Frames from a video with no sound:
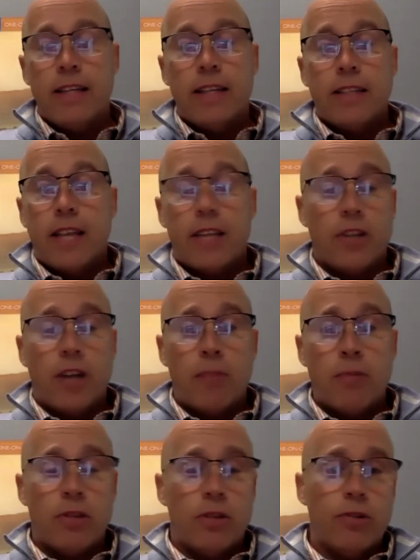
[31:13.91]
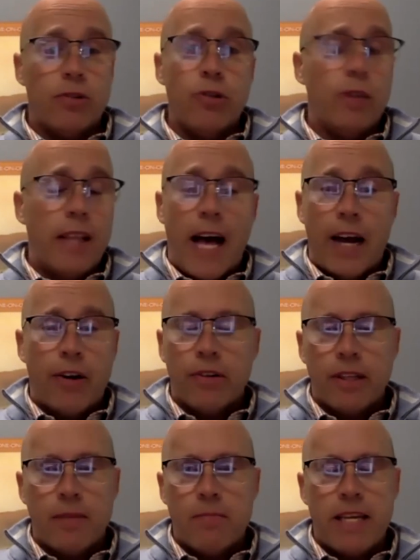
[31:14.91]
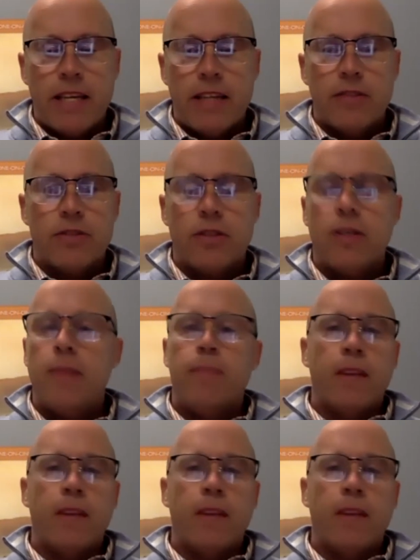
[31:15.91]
test optional unilaterally means